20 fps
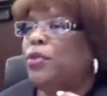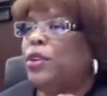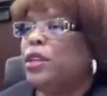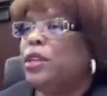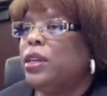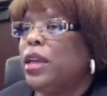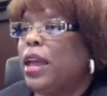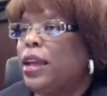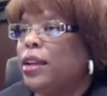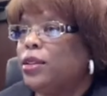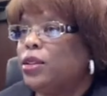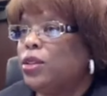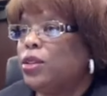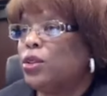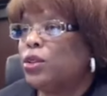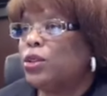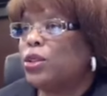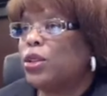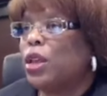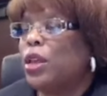if he
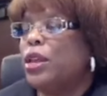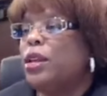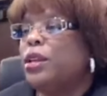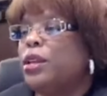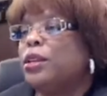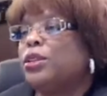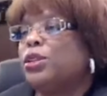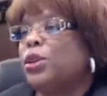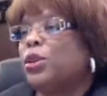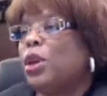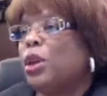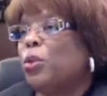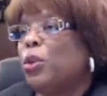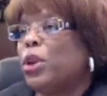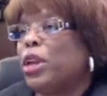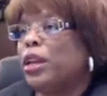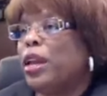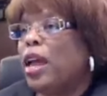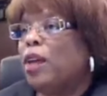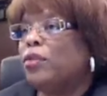answers, so that
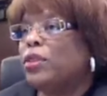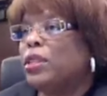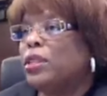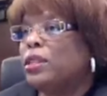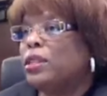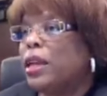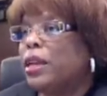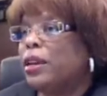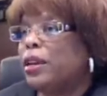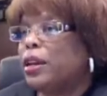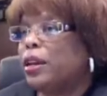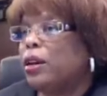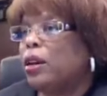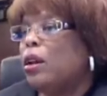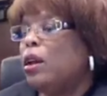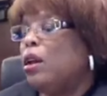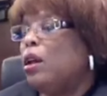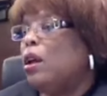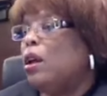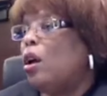we can have a setting
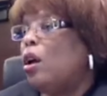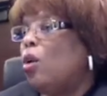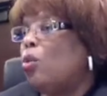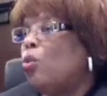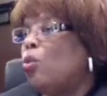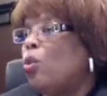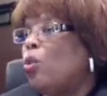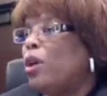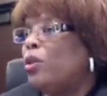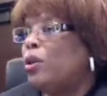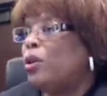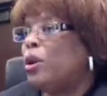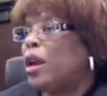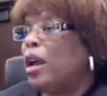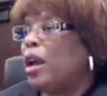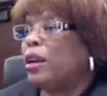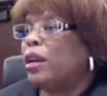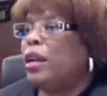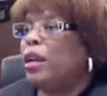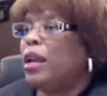on whether or
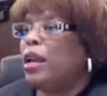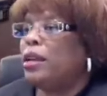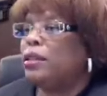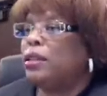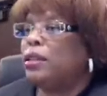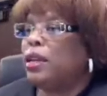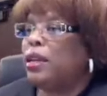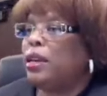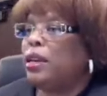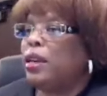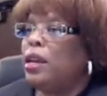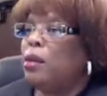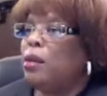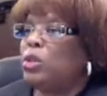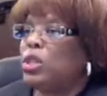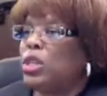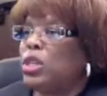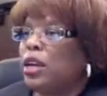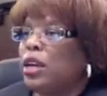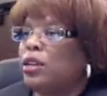not he has any
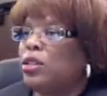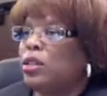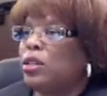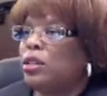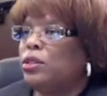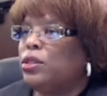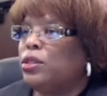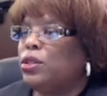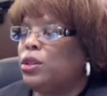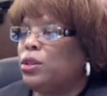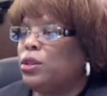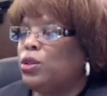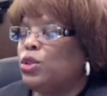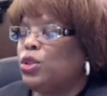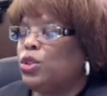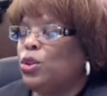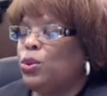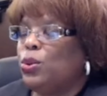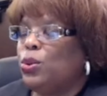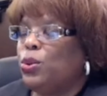objections
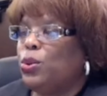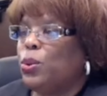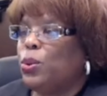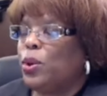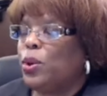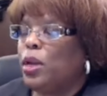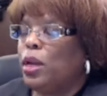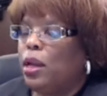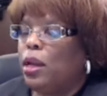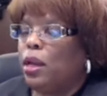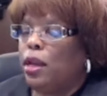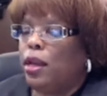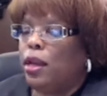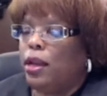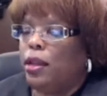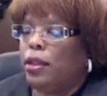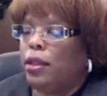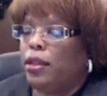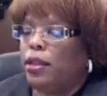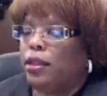to
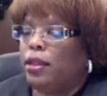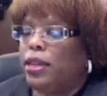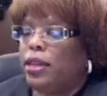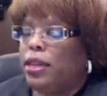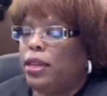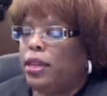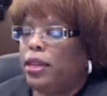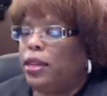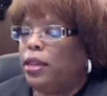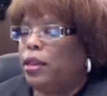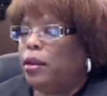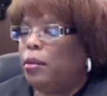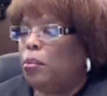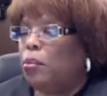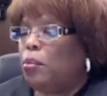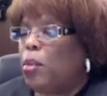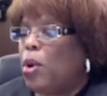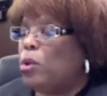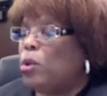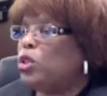
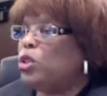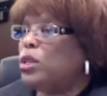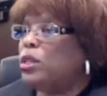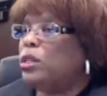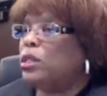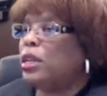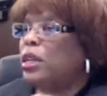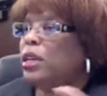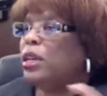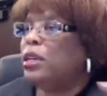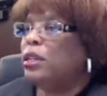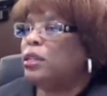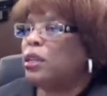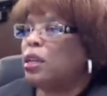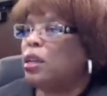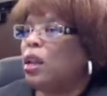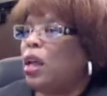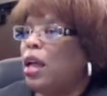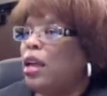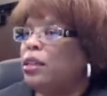the motions in his
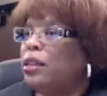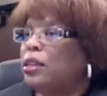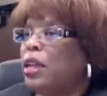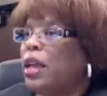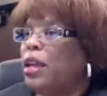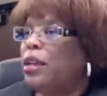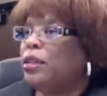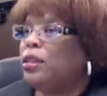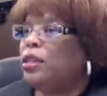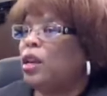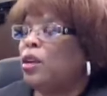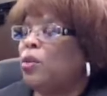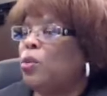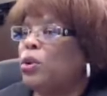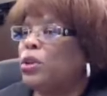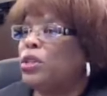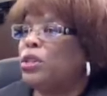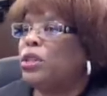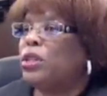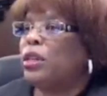client's case that
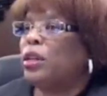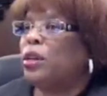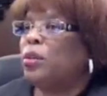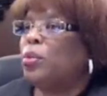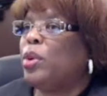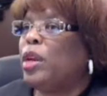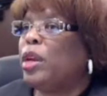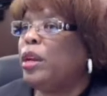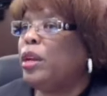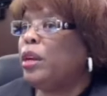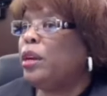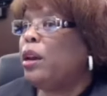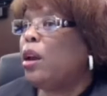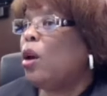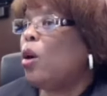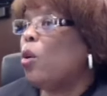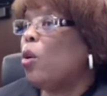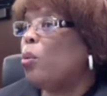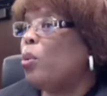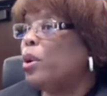were still being
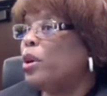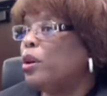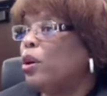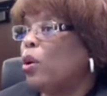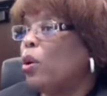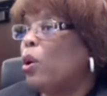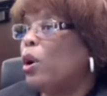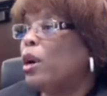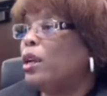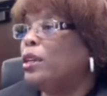open